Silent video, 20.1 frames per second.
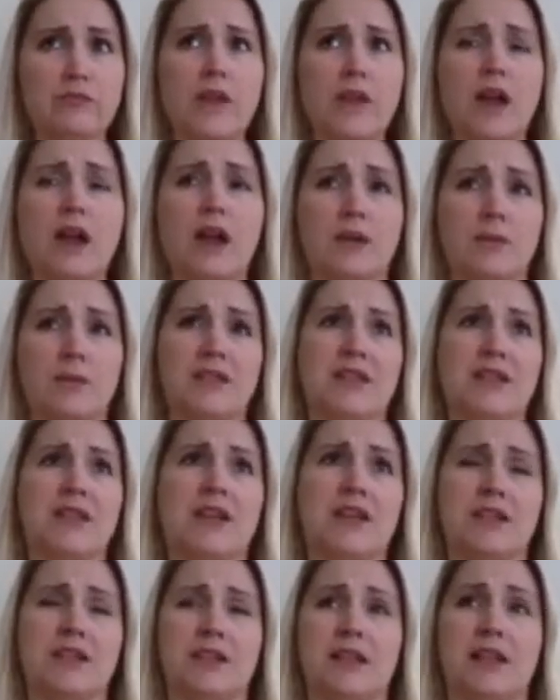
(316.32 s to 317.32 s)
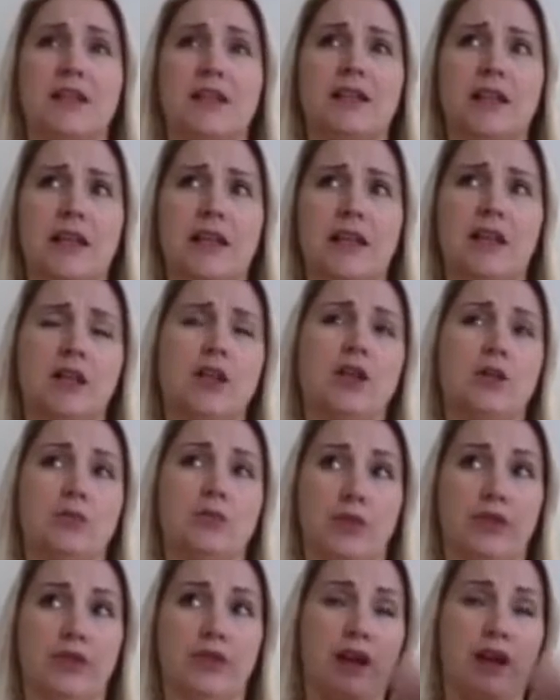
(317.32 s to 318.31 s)
is in there slightly,
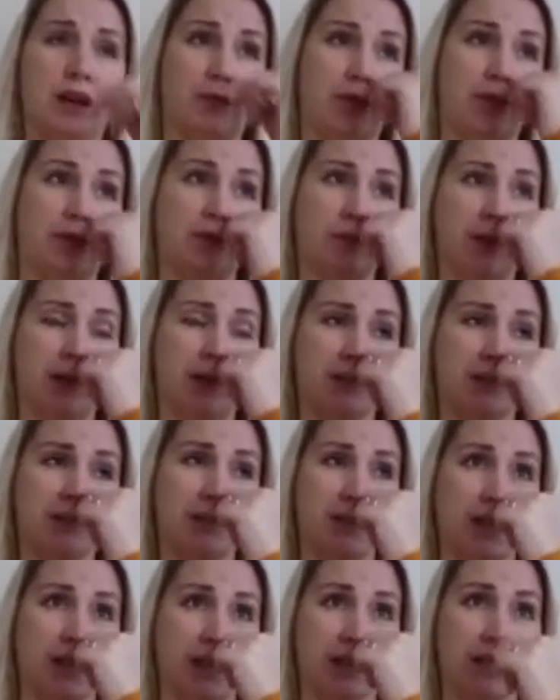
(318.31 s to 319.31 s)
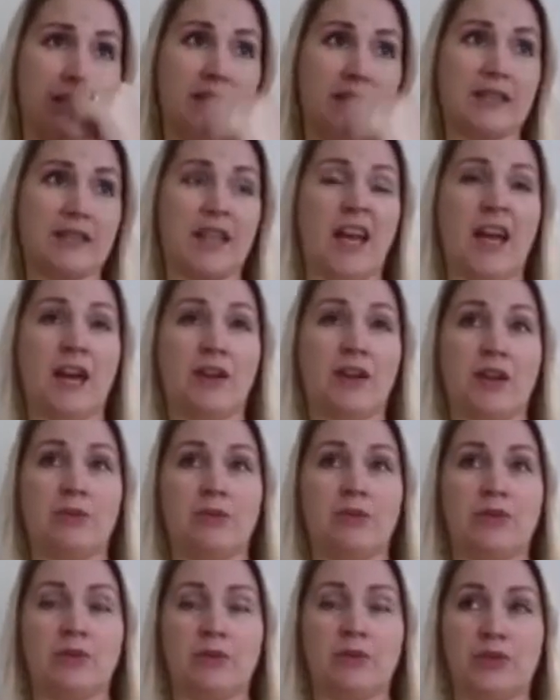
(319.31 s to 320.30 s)
with how they use medicine techniques there, okay,
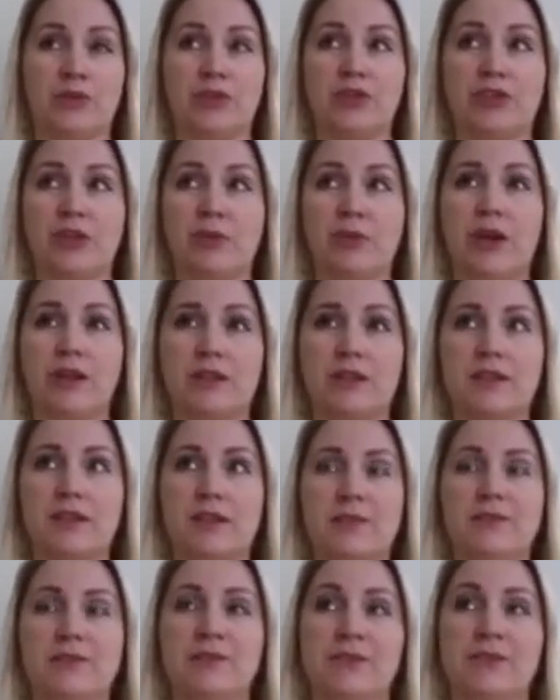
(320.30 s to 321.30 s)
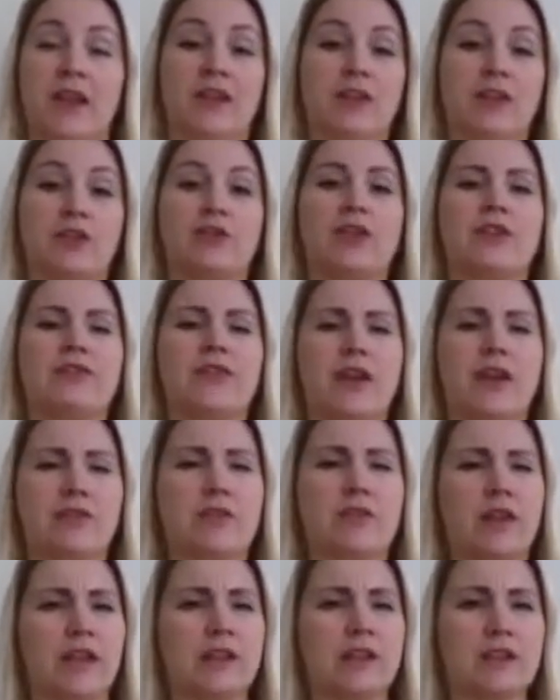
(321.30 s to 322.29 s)
with the Stuarts, and the Great Fire
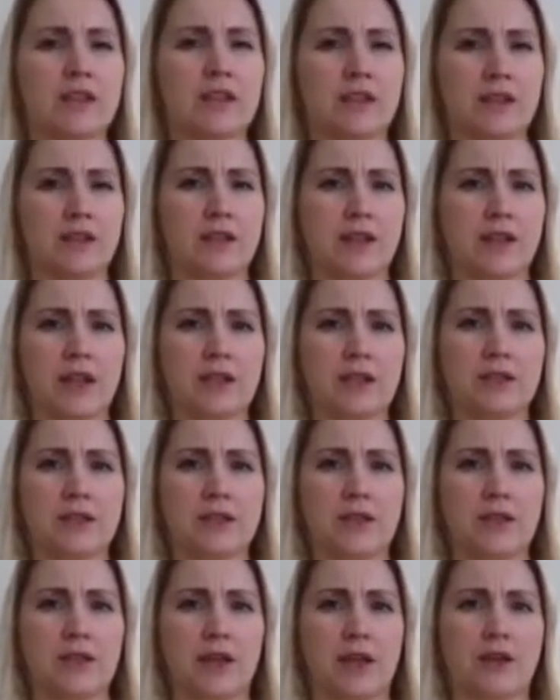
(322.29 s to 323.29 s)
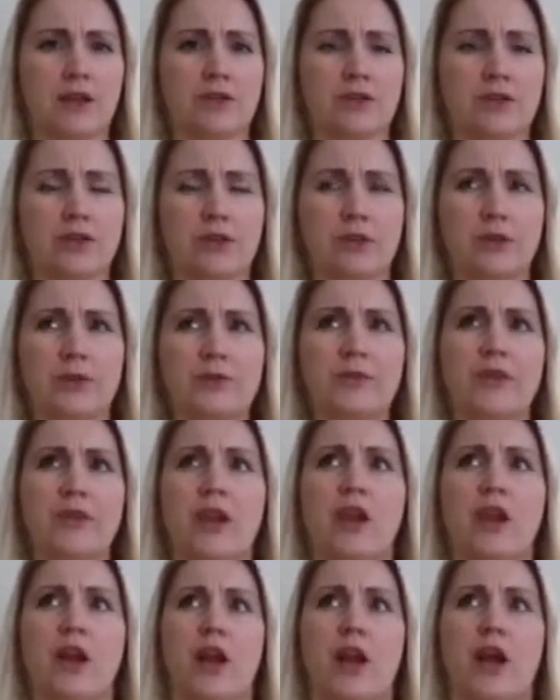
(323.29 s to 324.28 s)
of London and things is in there too.
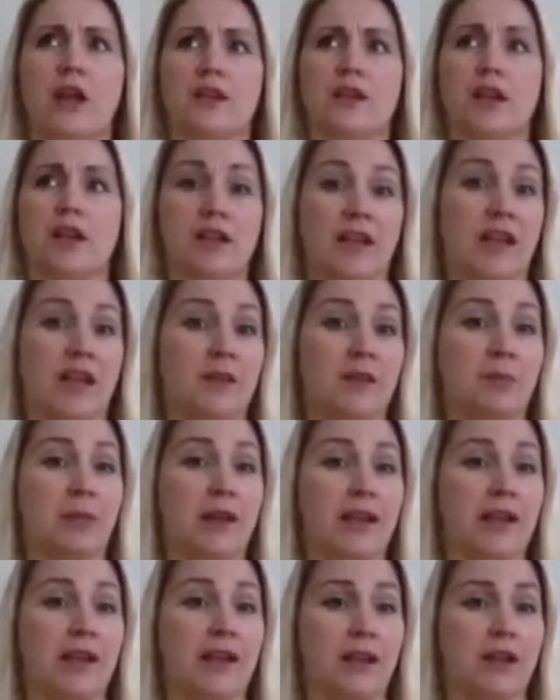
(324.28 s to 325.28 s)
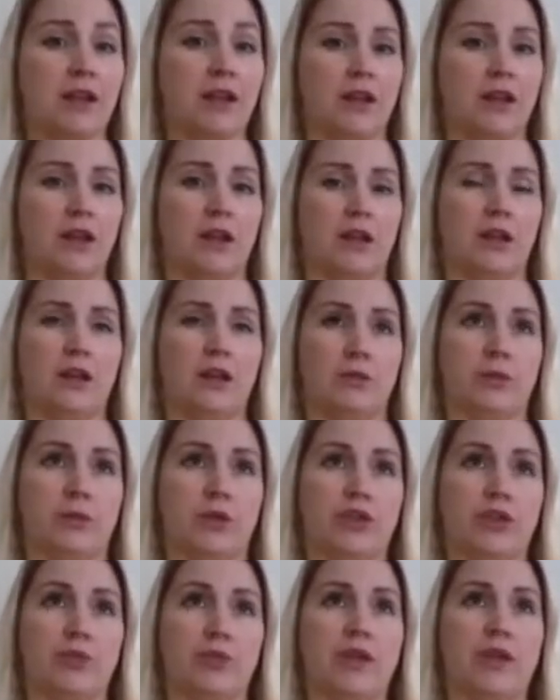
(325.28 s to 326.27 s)
And again, the plague,
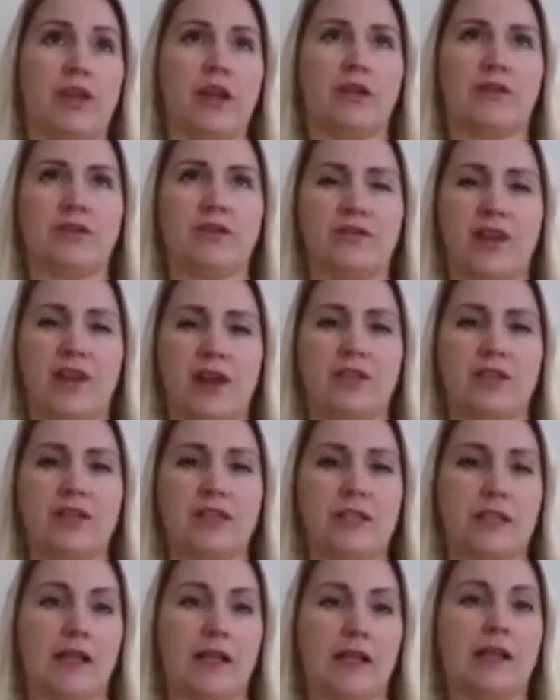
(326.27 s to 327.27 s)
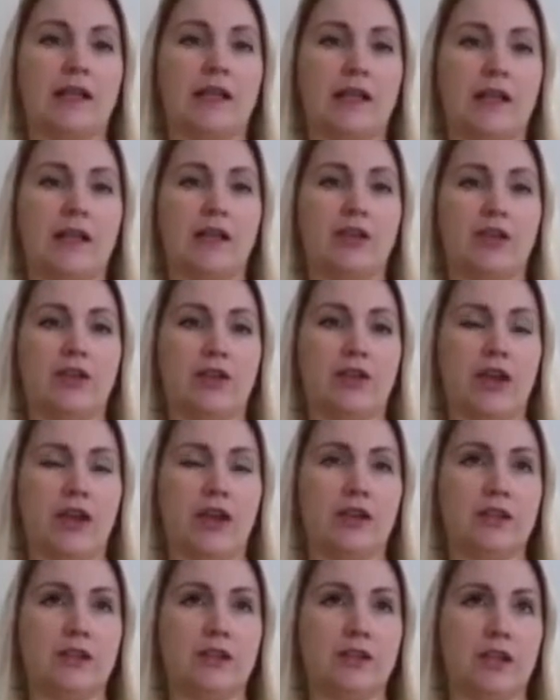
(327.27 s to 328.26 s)
which we covered very slightly in year
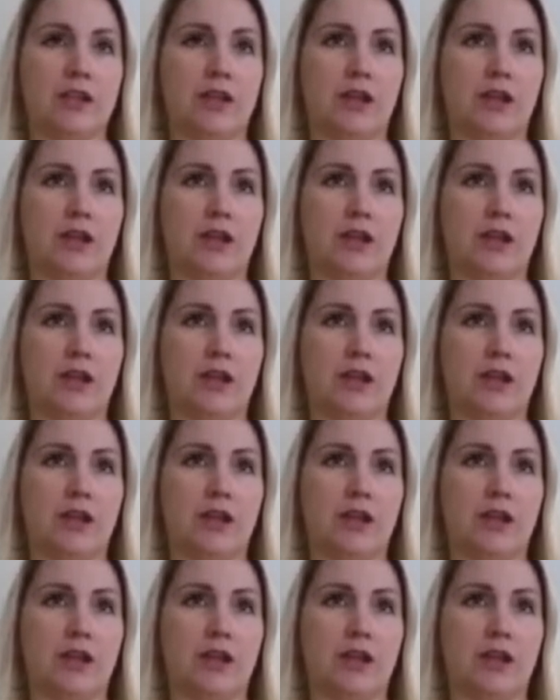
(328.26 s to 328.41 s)
8,